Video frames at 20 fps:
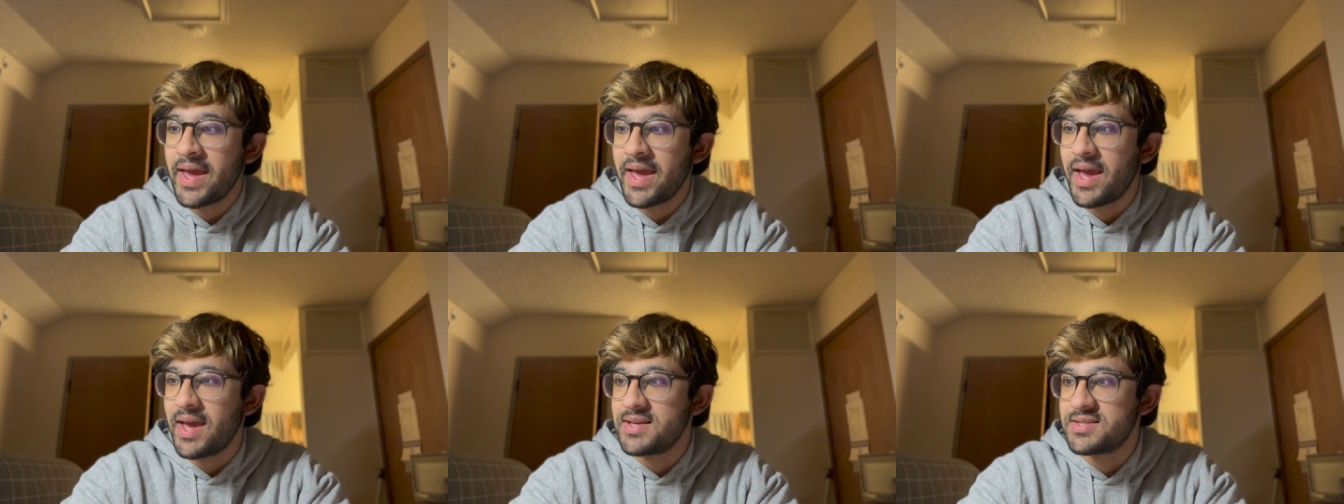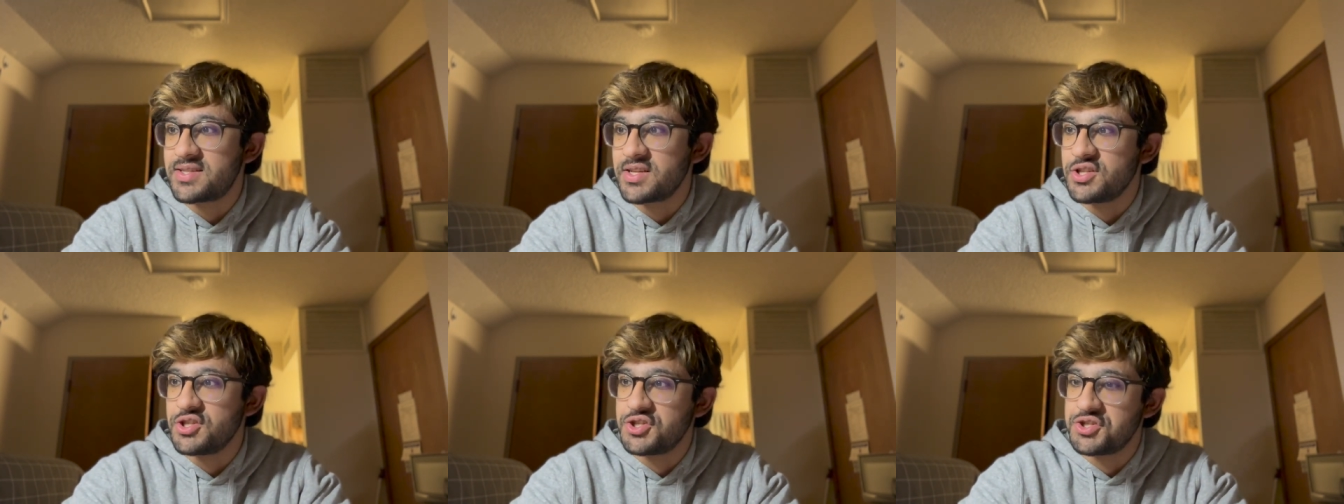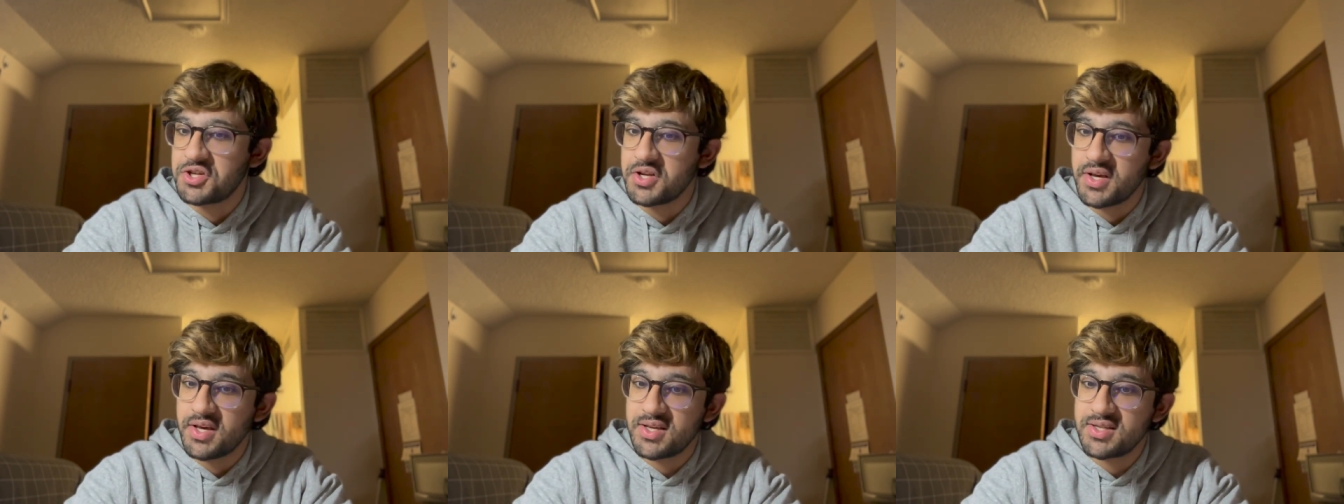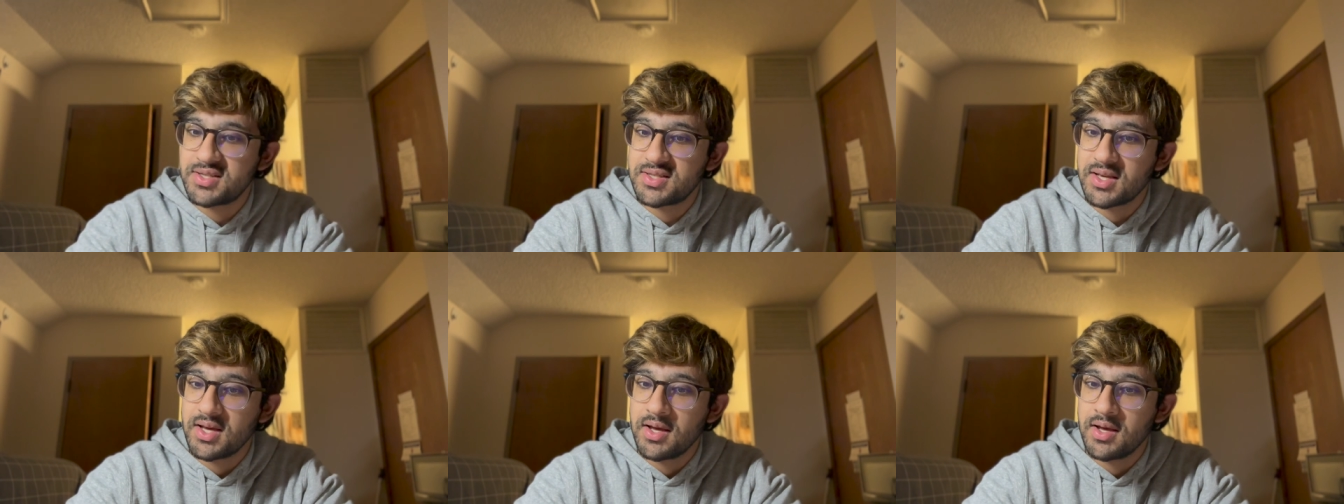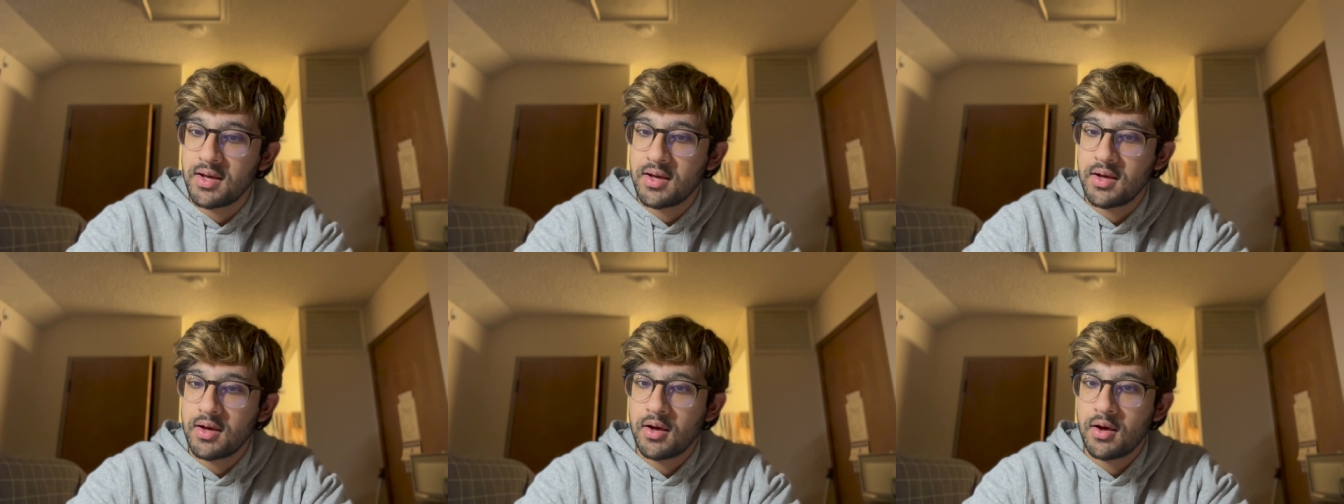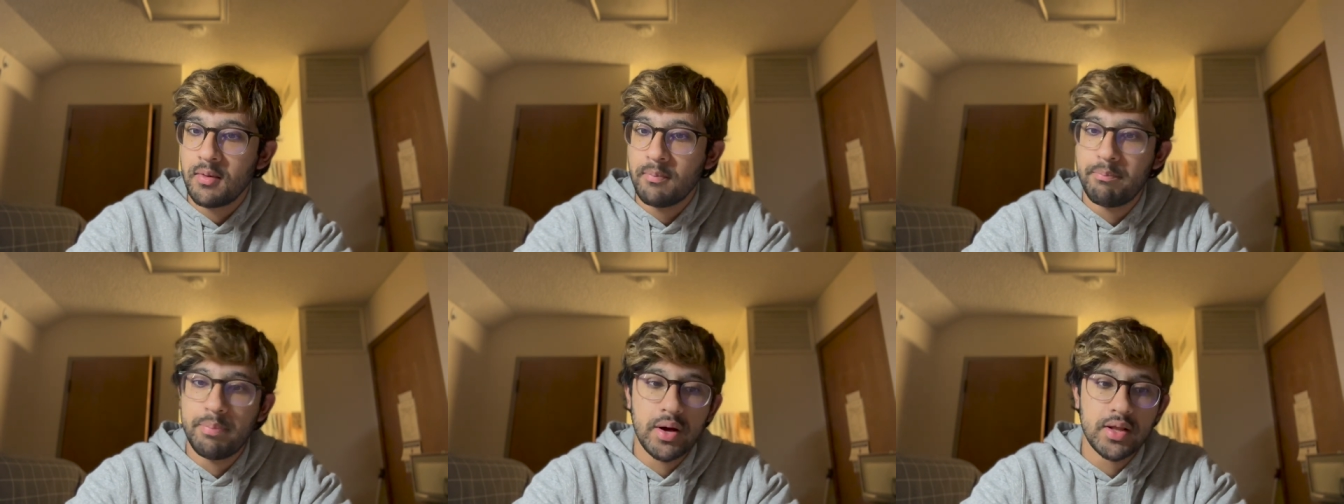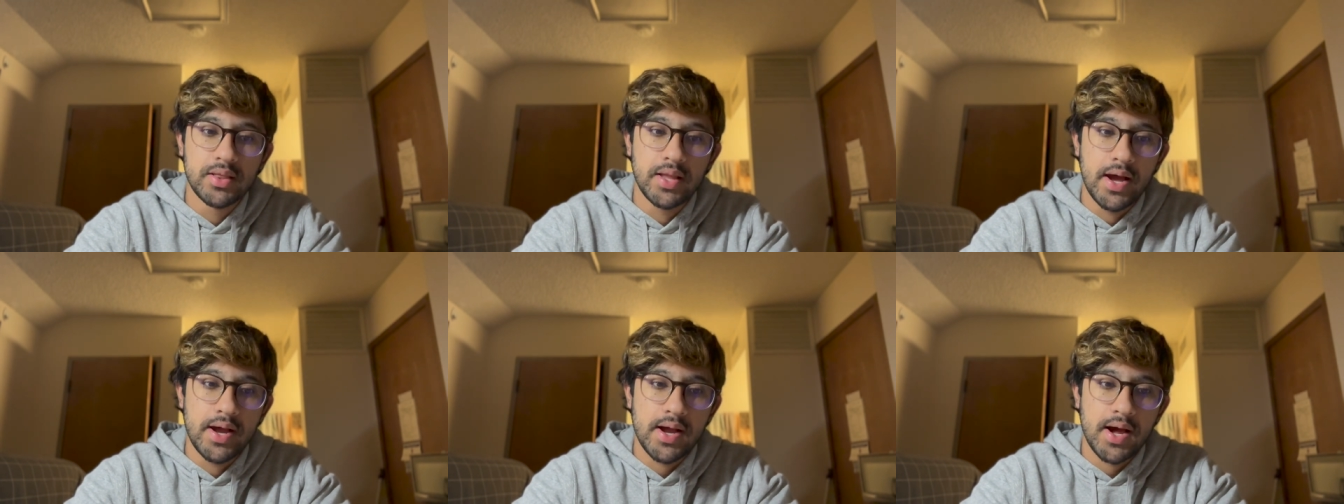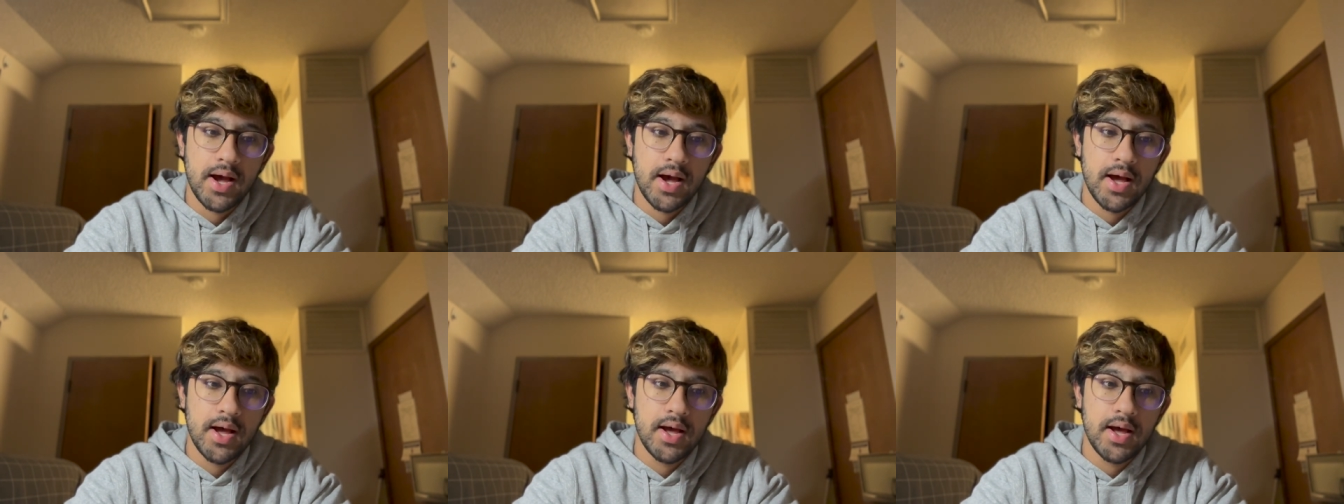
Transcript: H's, and G's, but like,